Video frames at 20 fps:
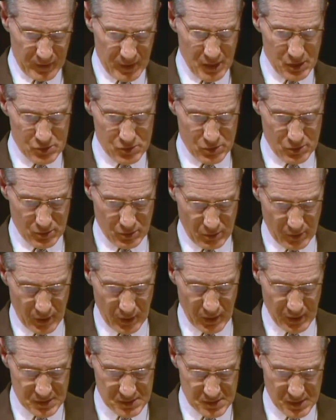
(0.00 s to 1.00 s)
teacher
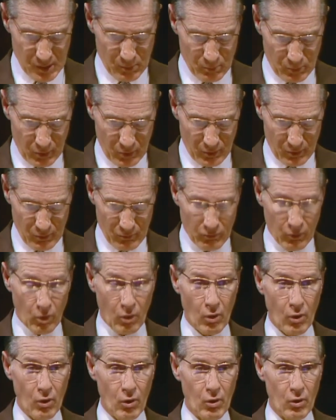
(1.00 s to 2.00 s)
and exemplar of
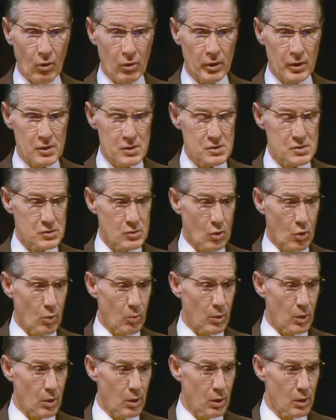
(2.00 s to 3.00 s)
all that is
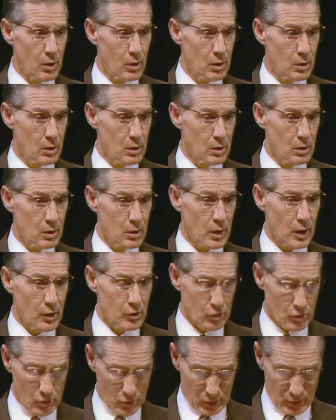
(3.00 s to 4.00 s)
noble
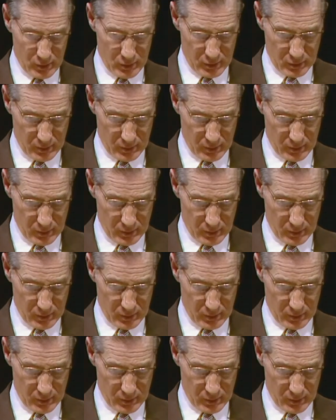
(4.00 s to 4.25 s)
and good.